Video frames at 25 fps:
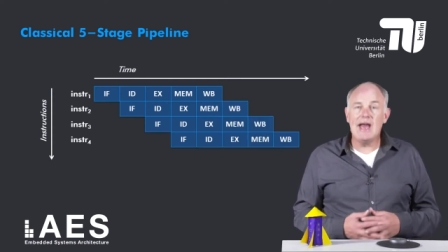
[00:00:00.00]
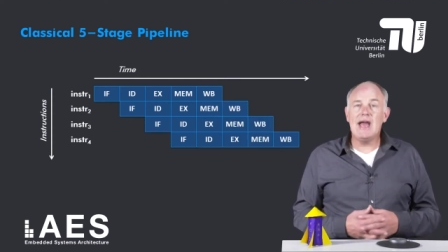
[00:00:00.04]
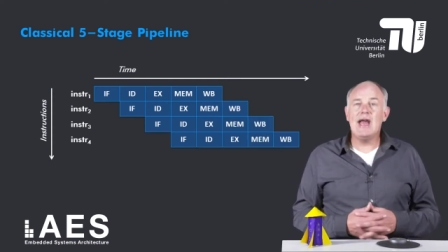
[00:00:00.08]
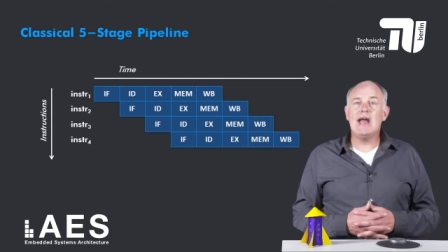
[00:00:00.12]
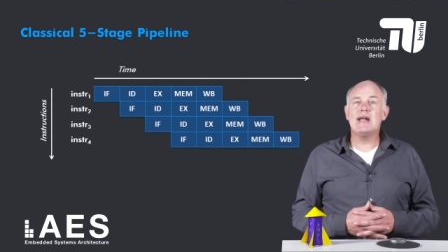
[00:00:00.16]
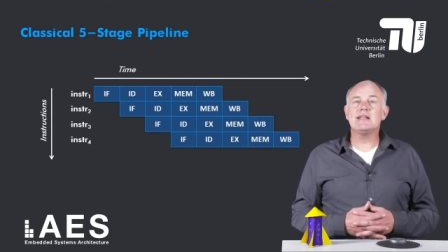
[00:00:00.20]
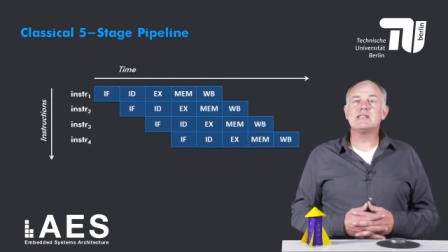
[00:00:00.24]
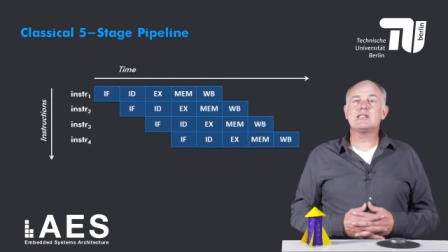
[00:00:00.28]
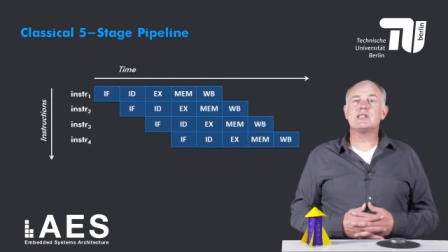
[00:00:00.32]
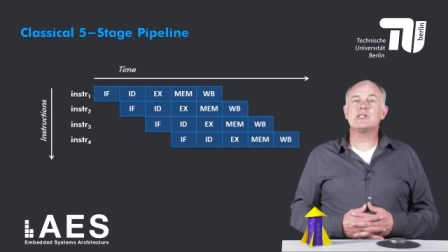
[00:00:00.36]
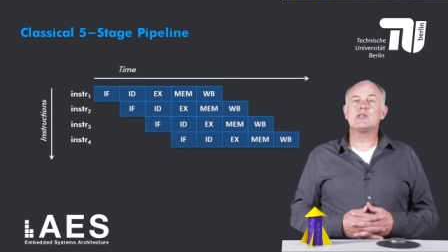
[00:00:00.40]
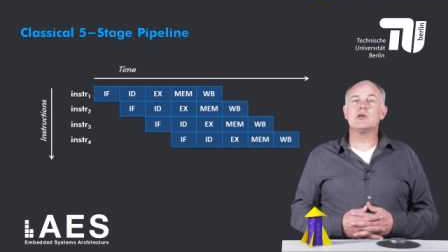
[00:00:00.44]

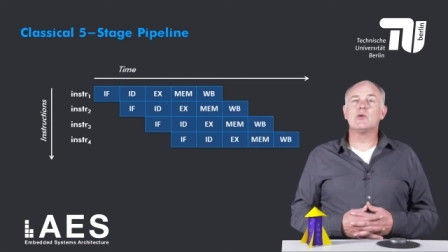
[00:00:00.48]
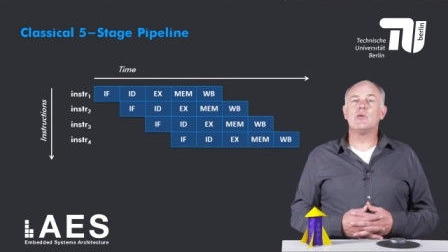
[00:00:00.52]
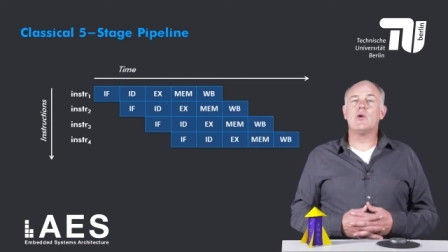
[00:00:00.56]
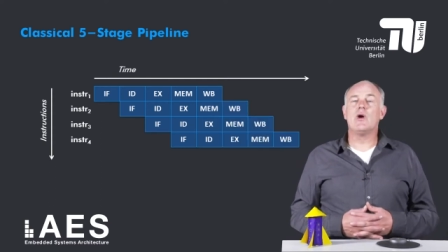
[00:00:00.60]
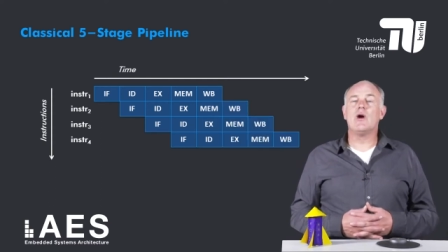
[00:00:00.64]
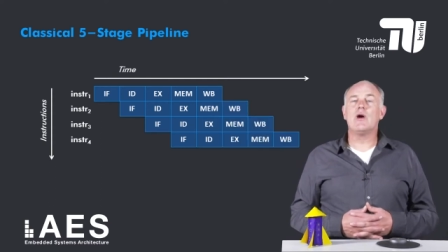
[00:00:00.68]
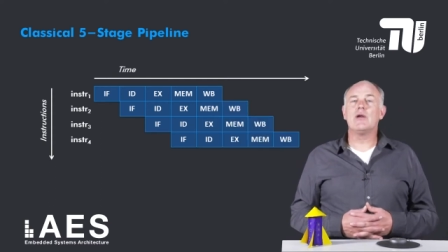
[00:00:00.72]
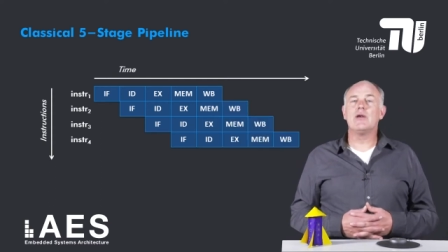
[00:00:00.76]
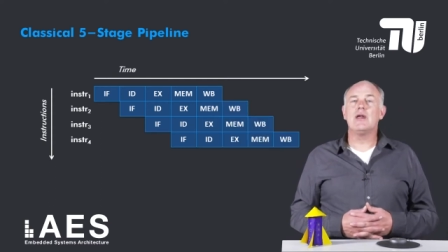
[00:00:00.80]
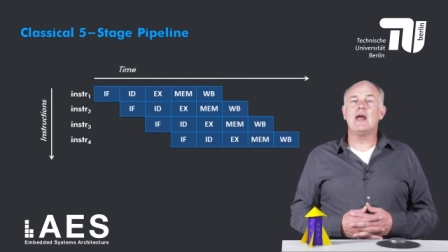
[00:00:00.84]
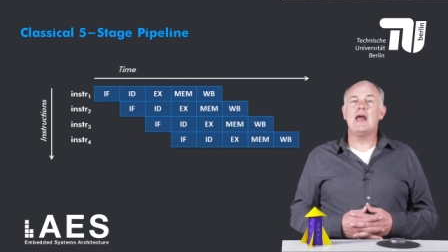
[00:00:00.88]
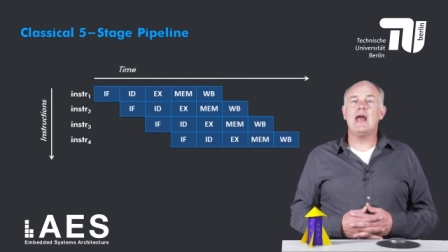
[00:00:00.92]
And so
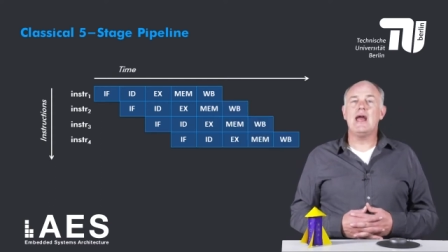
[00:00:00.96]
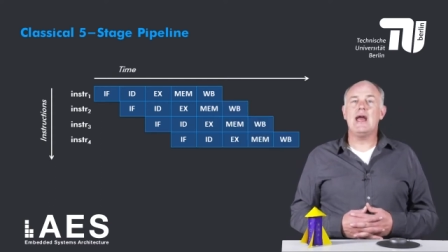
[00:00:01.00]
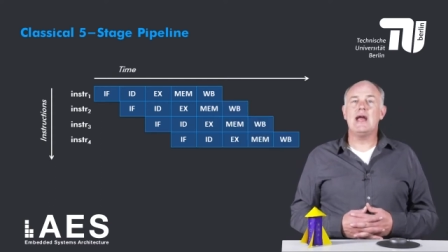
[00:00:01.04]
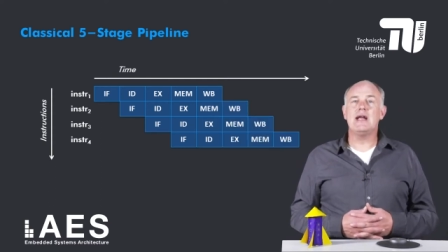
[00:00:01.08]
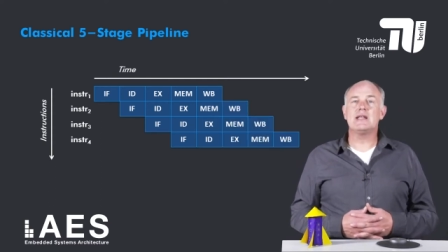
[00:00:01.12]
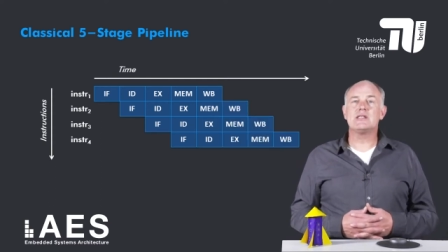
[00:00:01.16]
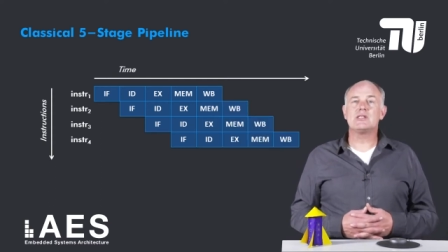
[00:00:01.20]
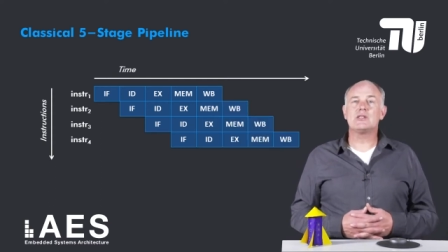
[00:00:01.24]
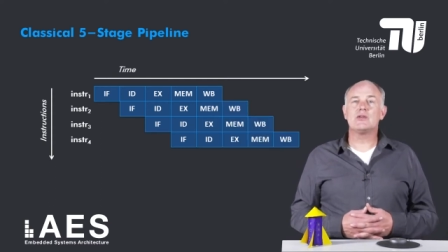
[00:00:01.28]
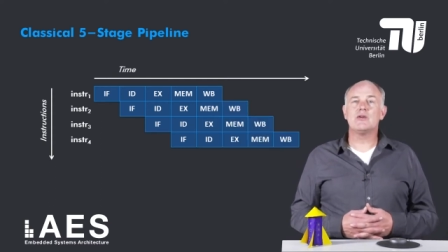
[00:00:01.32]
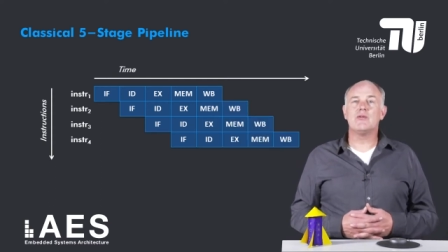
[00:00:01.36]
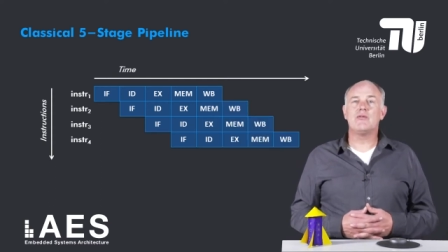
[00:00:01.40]
on
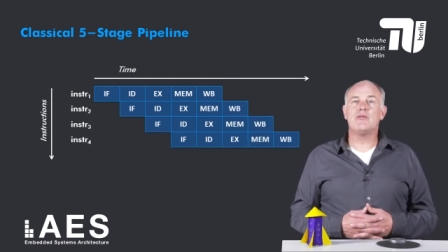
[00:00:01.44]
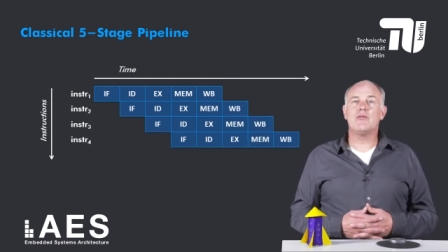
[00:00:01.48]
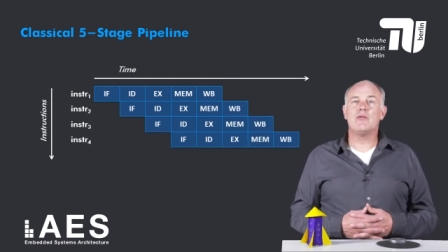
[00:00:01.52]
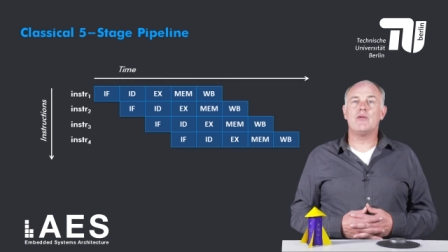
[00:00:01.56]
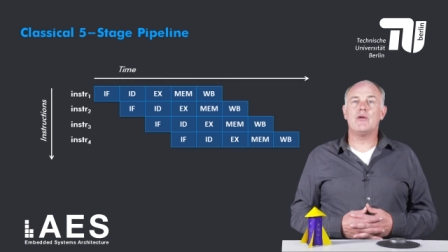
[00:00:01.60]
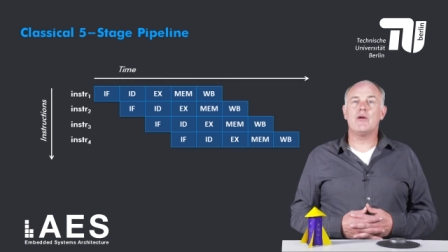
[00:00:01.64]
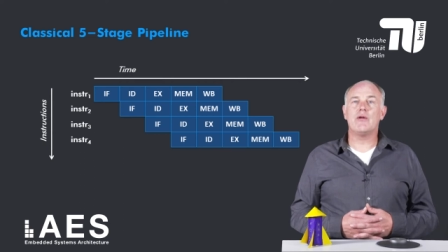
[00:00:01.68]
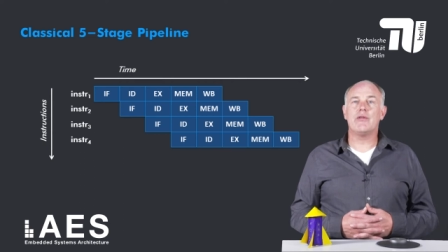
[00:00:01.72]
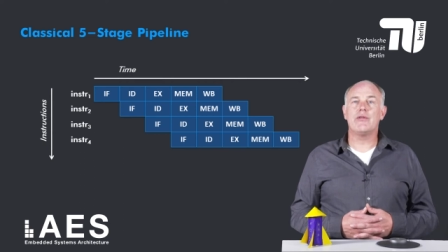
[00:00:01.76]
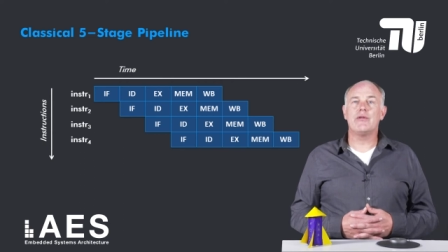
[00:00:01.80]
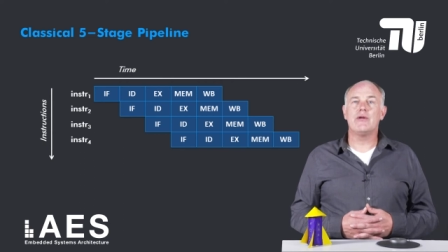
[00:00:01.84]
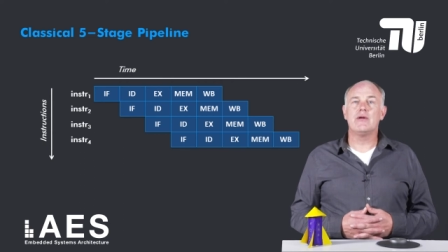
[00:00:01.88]
and so
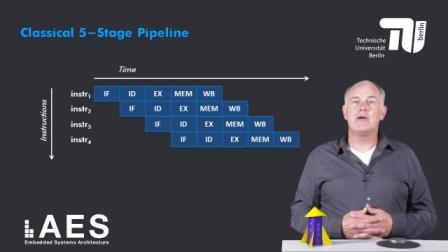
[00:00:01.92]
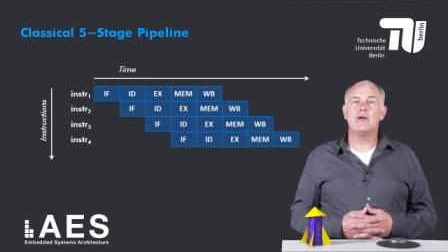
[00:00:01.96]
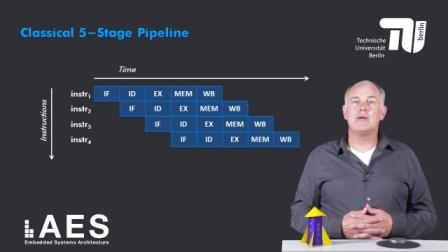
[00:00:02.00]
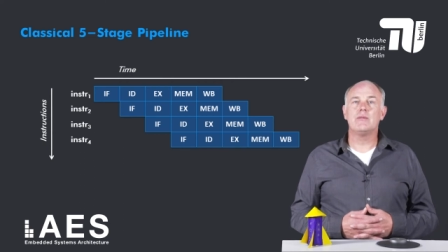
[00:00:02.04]
forth.